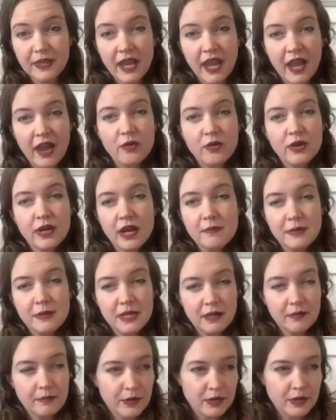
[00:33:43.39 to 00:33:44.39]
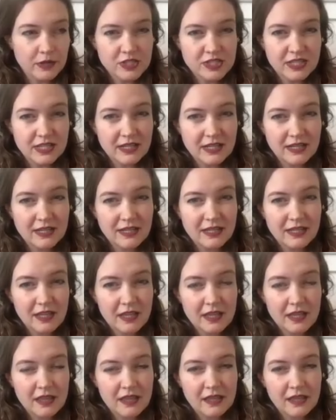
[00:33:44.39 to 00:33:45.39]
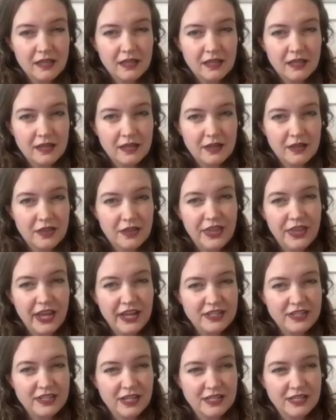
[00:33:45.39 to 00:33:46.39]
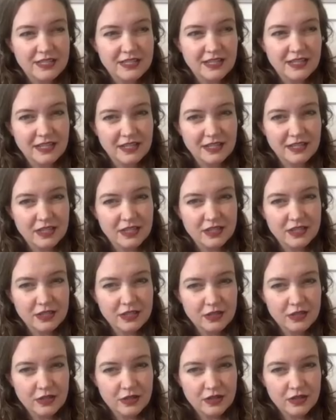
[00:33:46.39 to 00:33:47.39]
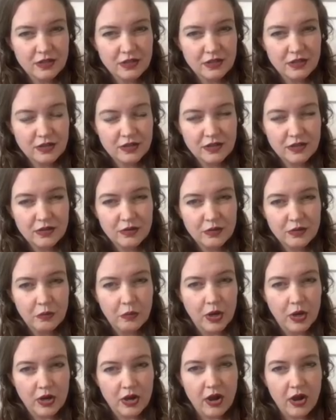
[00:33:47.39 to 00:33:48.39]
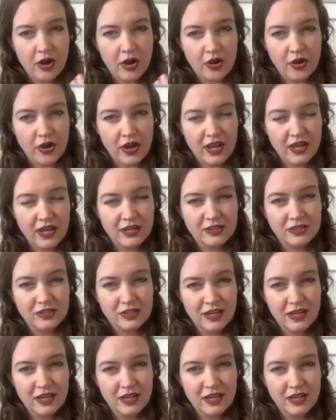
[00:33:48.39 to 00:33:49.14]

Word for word: how could I be a person that doesn't work hard and, mm.